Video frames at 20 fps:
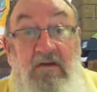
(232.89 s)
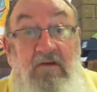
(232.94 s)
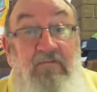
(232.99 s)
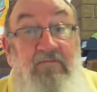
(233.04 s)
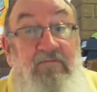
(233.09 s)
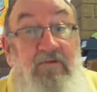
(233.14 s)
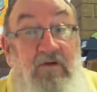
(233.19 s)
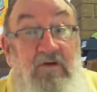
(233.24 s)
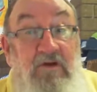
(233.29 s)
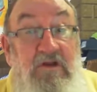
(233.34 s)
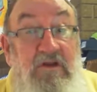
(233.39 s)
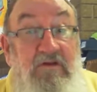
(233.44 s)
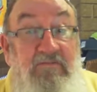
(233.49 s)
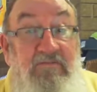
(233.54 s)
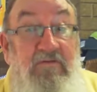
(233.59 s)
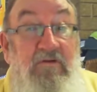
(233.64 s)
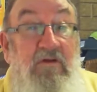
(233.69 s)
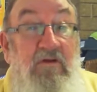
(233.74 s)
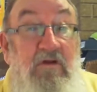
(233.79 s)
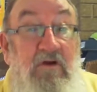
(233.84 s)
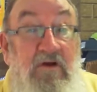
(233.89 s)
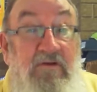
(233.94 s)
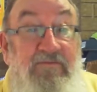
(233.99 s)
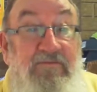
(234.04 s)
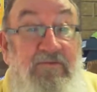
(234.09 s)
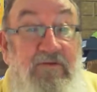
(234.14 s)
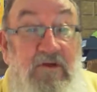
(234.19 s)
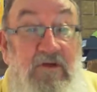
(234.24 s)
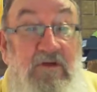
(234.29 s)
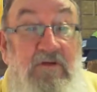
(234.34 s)
very different
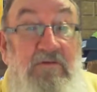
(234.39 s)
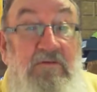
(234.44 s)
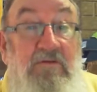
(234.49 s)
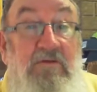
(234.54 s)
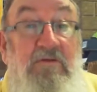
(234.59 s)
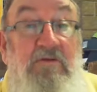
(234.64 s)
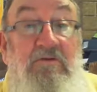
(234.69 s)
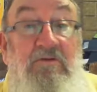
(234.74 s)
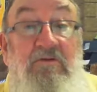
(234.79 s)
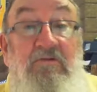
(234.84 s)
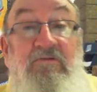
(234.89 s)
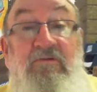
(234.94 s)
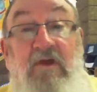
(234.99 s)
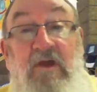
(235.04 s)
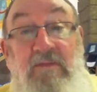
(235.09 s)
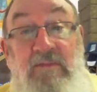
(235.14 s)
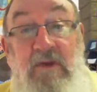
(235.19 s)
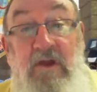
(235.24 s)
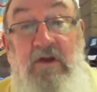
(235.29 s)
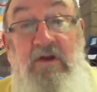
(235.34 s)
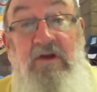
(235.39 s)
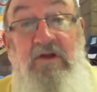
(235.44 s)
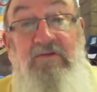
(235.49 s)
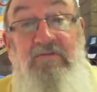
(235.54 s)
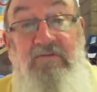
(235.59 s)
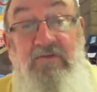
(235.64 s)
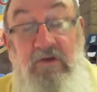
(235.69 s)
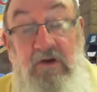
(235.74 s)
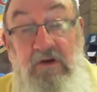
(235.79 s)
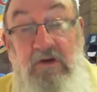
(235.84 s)
lifestyle to, say, Mary of
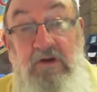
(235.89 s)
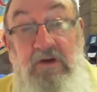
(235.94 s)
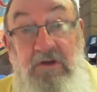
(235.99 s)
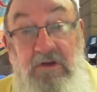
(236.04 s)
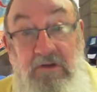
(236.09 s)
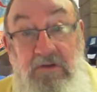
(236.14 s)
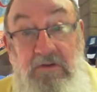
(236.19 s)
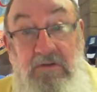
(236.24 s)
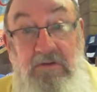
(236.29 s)
Scotland,